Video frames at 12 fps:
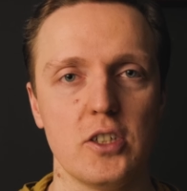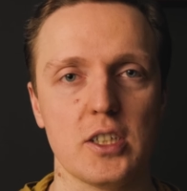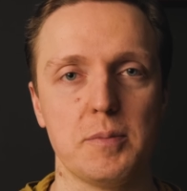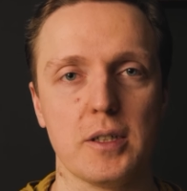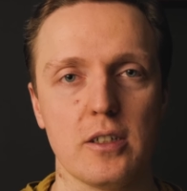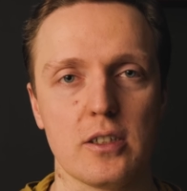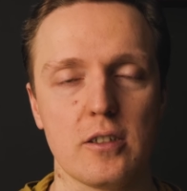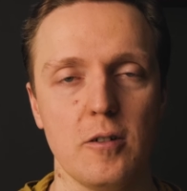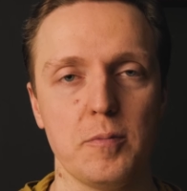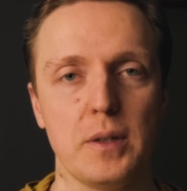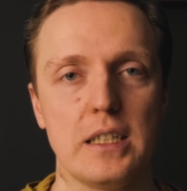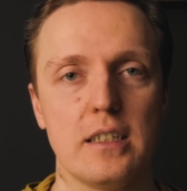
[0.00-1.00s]
just because
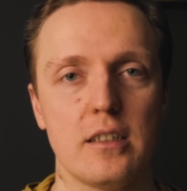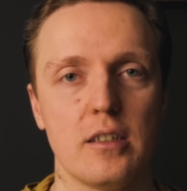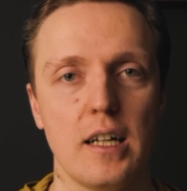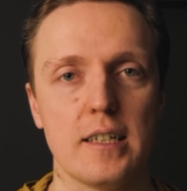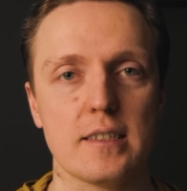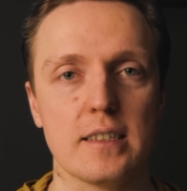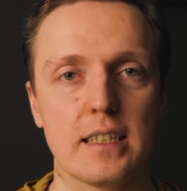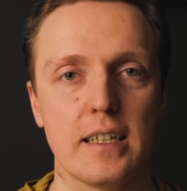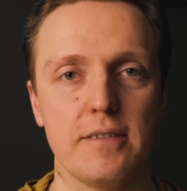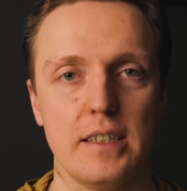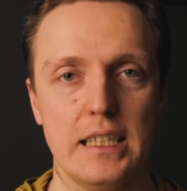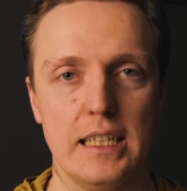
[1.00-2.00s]
company doesn't
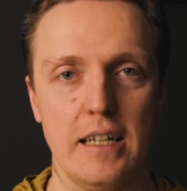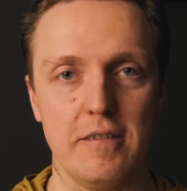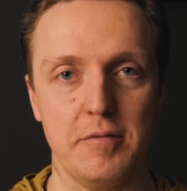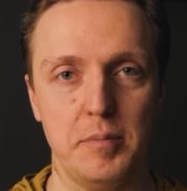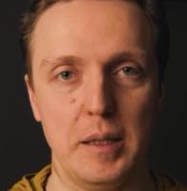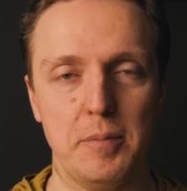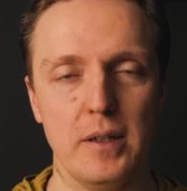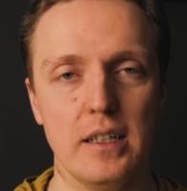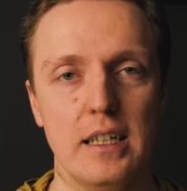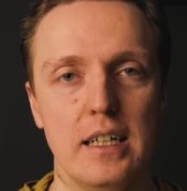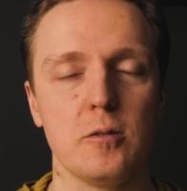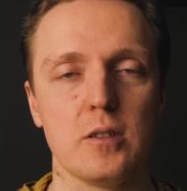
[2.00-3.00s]
have enough
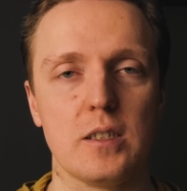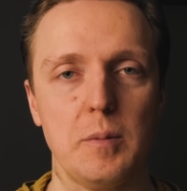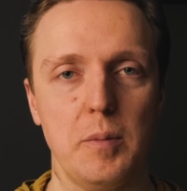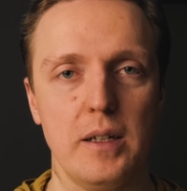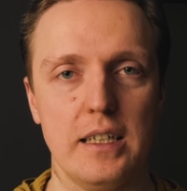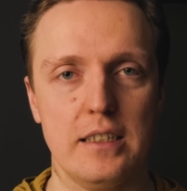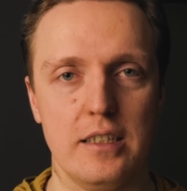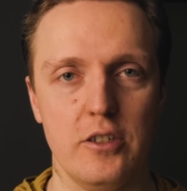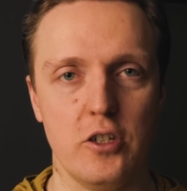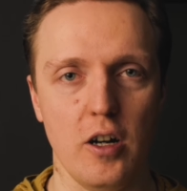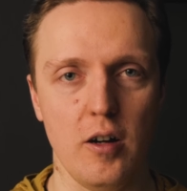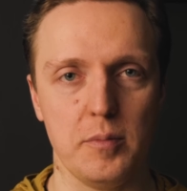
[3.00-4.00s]
people to split
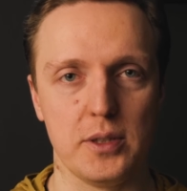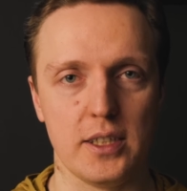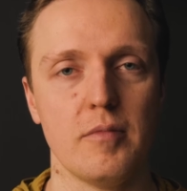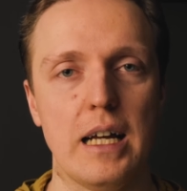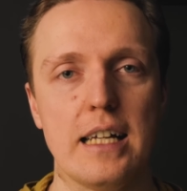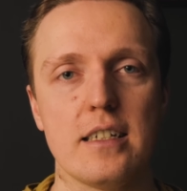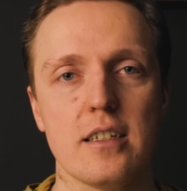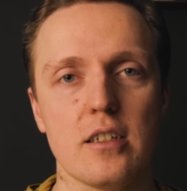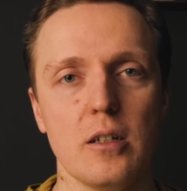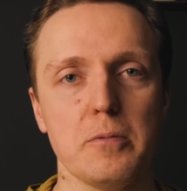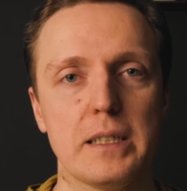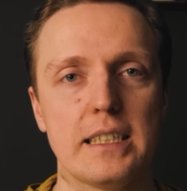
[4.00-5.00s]
jobs. And as
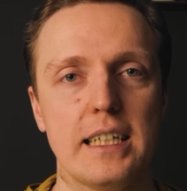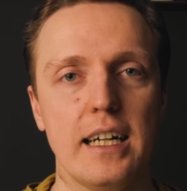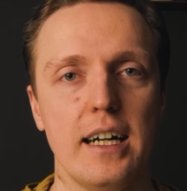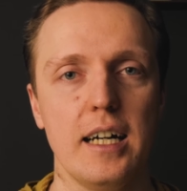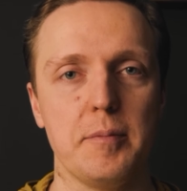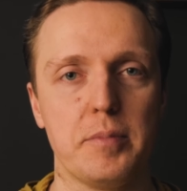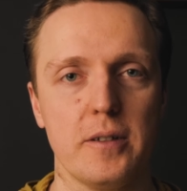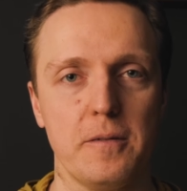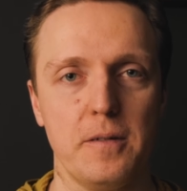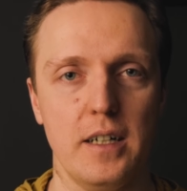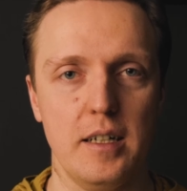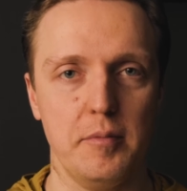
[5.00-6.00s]
always here, I
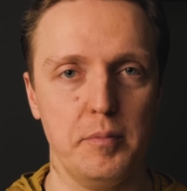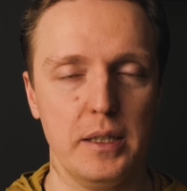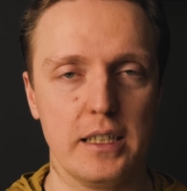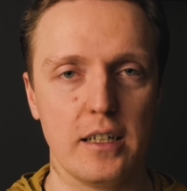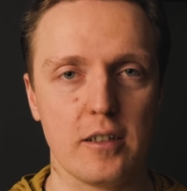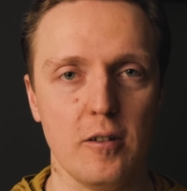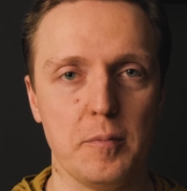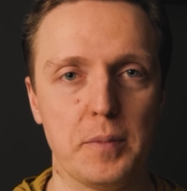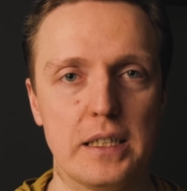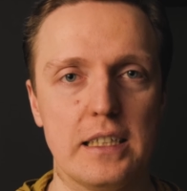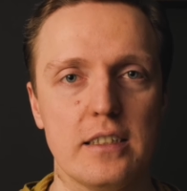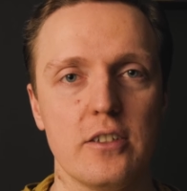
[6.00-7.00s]
prefer bigger
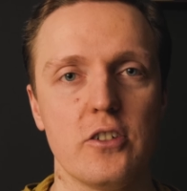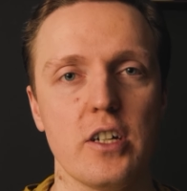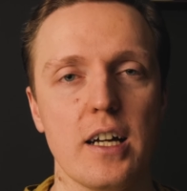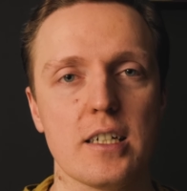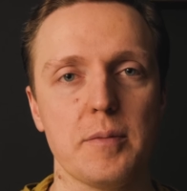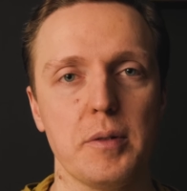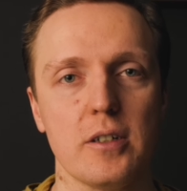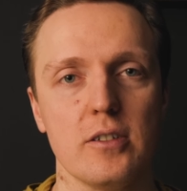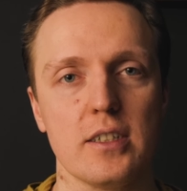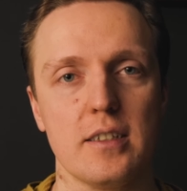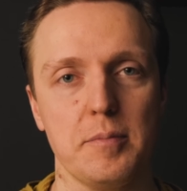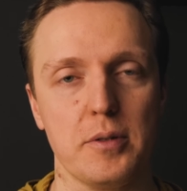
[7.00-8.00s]
companies just
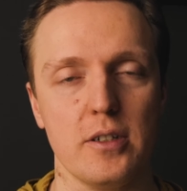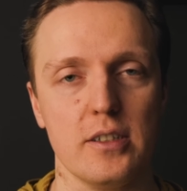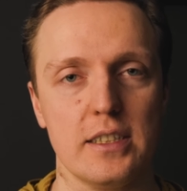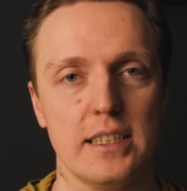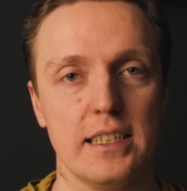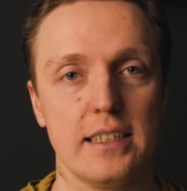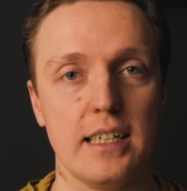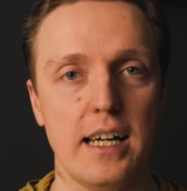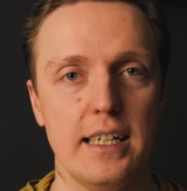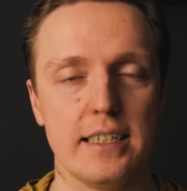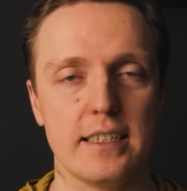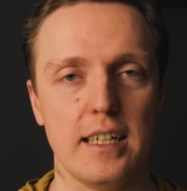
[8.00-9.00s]
because the processes
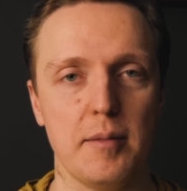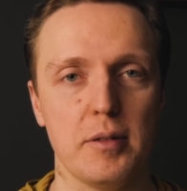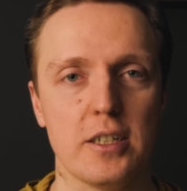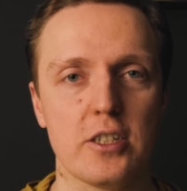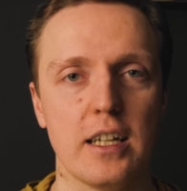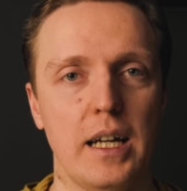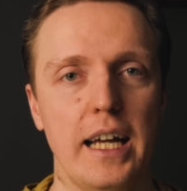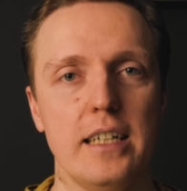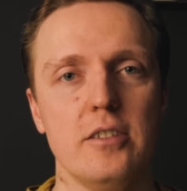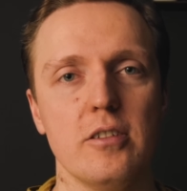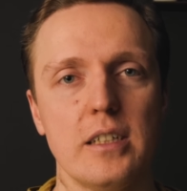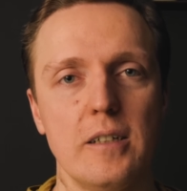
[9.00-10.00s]
are established
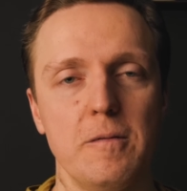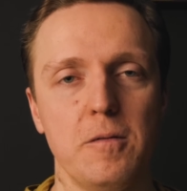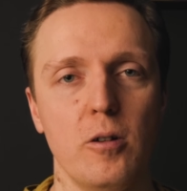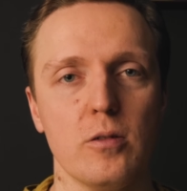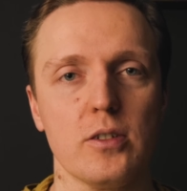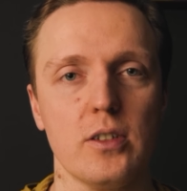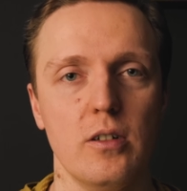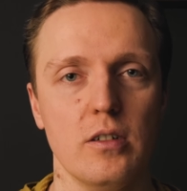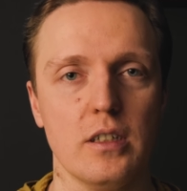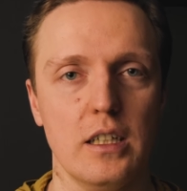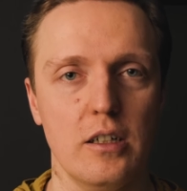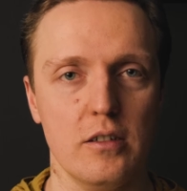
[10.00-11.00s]
and you can focus
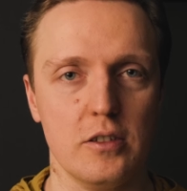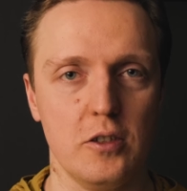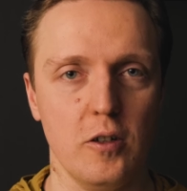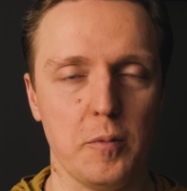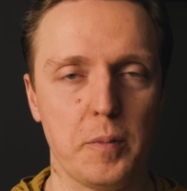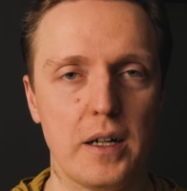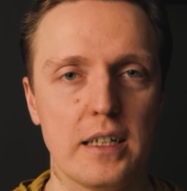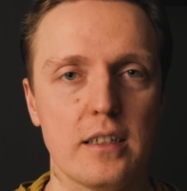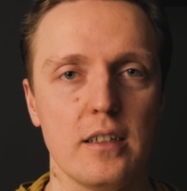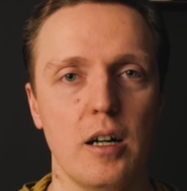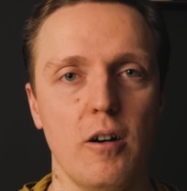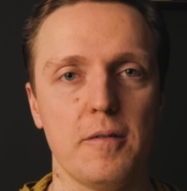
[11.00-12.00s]
only on your
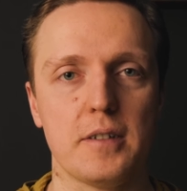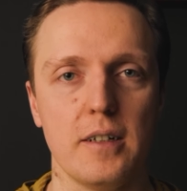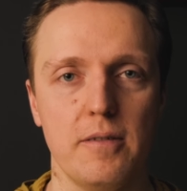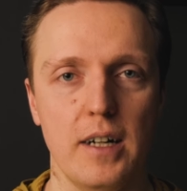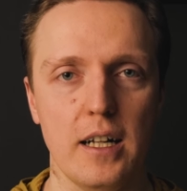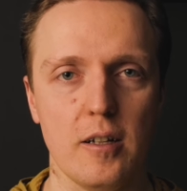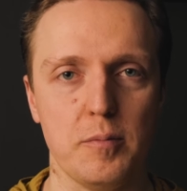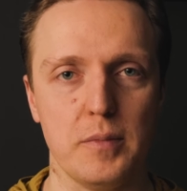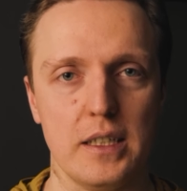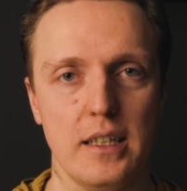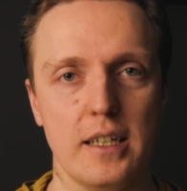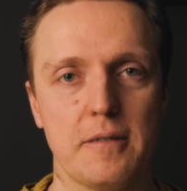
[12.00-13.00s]
part of
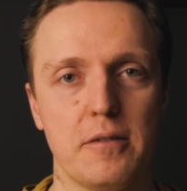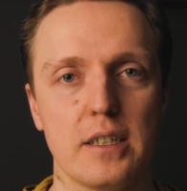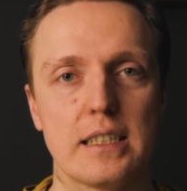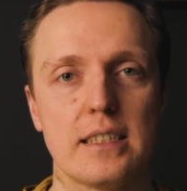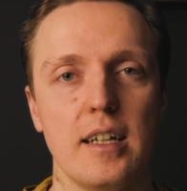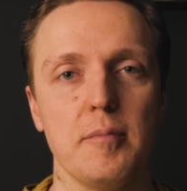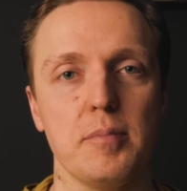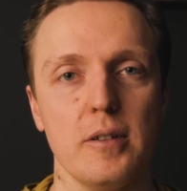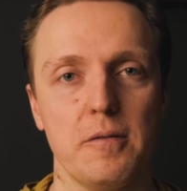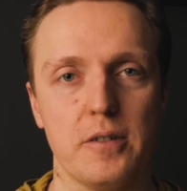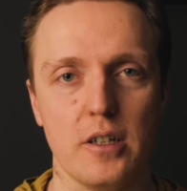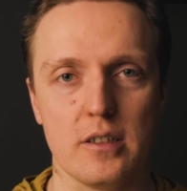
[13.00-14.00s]
development, like for
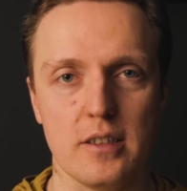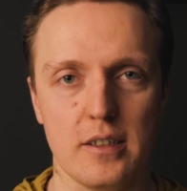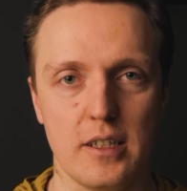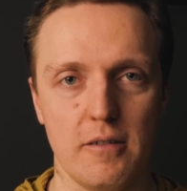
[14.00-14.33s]
example front-end